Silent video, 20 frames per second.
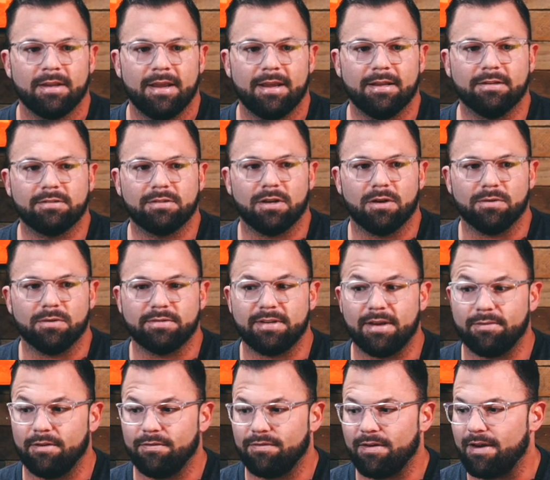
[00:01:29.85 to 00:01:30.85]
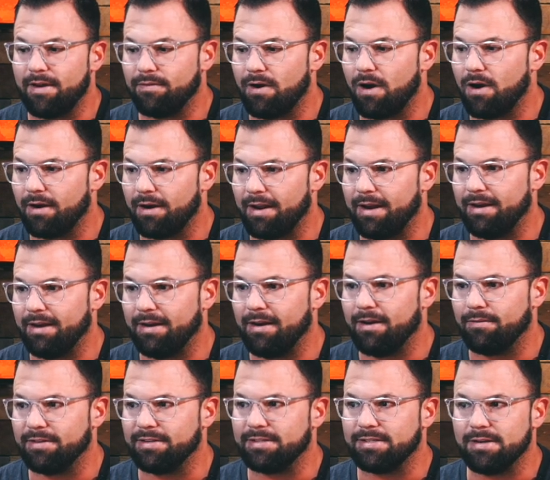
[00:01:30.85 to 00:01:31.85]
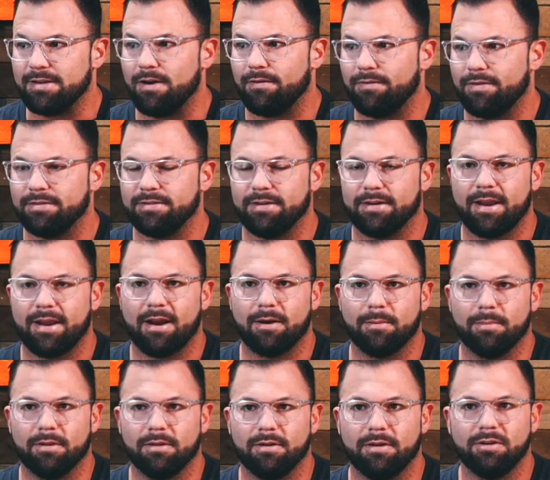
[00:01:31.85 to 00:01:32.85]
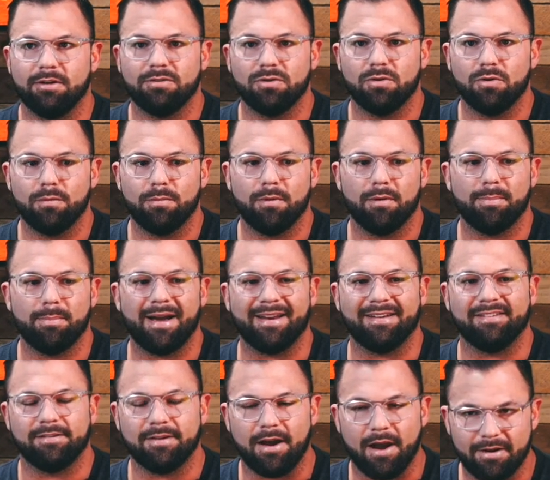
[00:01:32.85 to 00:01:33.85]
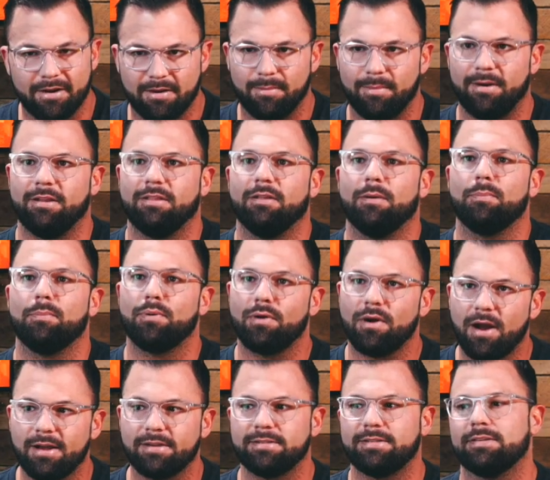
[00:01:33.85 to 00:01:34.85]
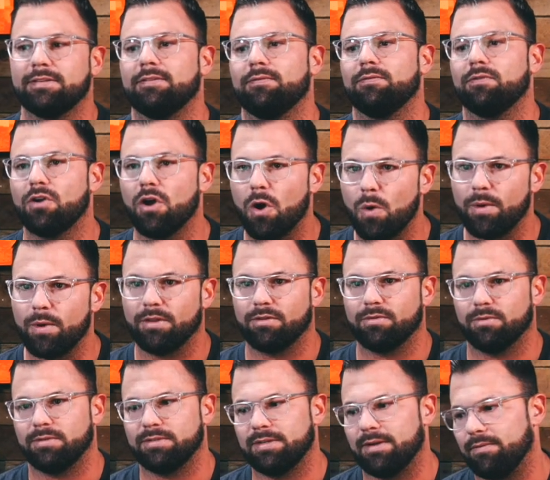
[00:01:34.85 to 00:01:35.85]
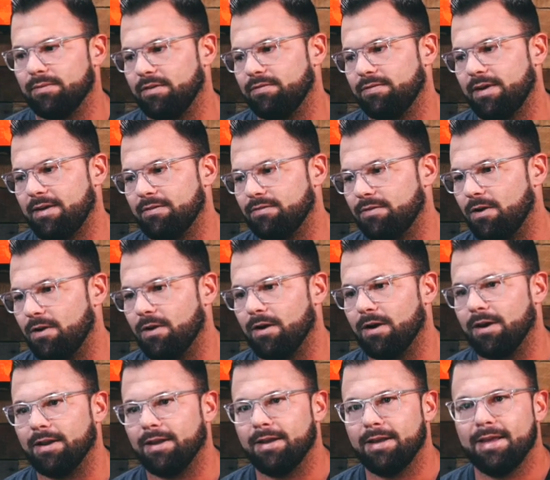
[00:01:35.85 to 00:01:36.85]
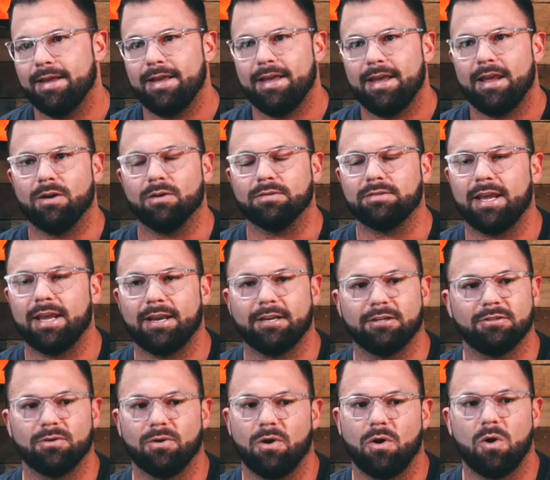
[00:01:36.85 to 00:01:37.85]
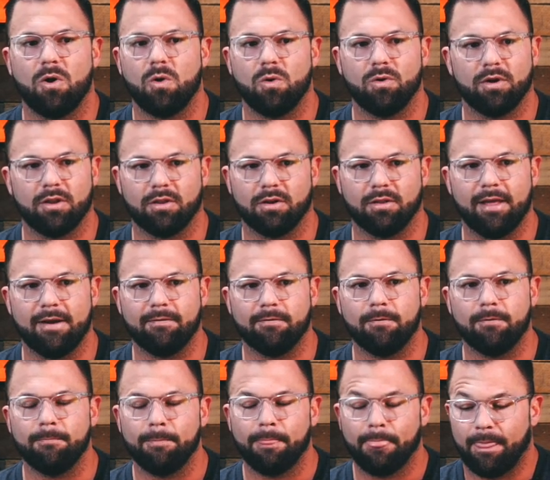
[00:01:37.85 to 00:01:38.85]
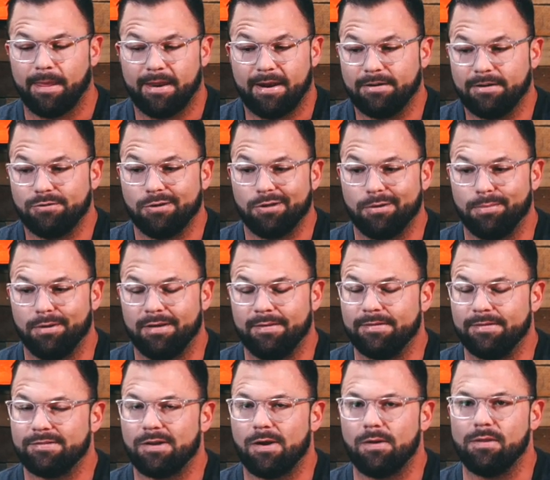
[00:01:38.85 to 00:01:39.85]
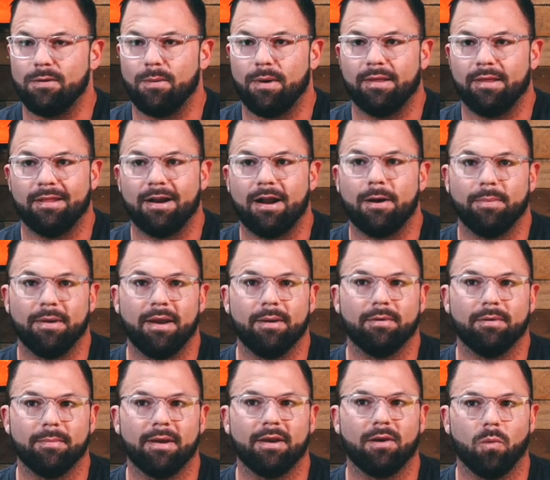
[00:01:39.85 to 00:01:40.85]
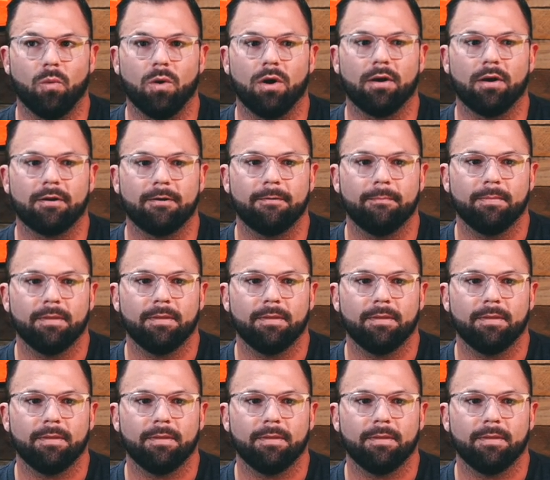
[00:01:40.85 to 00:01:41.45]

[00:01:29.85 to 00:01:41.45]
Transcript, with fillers: And so seventy-five hard in and of itself is an accountability tool, but by documenting the process of going through seventy-five hard, it'll take it to a whole nother level. And I truly believe it's the only way that I'll be able to make it work.